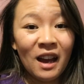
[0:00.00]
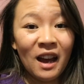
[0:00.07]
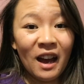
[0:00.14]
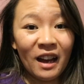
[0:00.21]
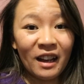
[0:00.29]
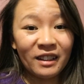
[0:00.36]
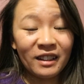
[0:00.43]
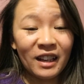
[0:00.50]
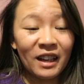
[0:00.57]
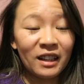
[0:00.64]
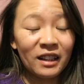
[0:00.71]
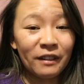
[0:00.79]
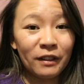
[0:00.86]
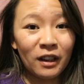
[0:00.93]
And
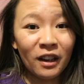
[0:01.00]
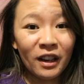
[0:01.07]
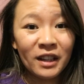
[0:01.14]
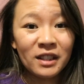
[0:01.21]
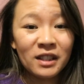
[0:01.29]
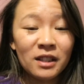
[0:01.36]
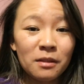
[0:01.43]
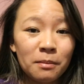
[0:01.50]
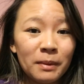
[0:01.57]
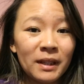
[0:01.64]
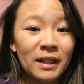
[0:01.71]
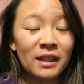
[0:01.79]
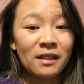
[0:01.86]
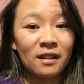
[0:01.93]
then if you liked it,
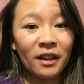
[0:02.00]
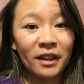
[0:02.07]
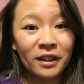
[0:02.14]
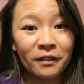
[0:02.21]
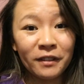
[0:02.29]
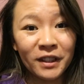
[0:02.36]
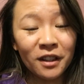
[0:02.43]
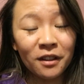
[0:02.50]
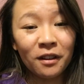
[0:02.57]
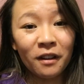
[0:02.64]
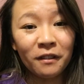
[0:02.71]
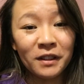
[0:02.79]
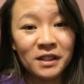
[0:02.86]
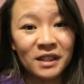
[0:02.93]
please like the video,
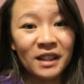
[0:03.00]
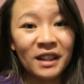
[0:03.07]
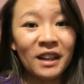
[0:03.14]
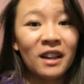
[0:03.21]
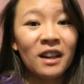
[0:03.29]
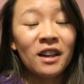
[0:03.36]
obviously,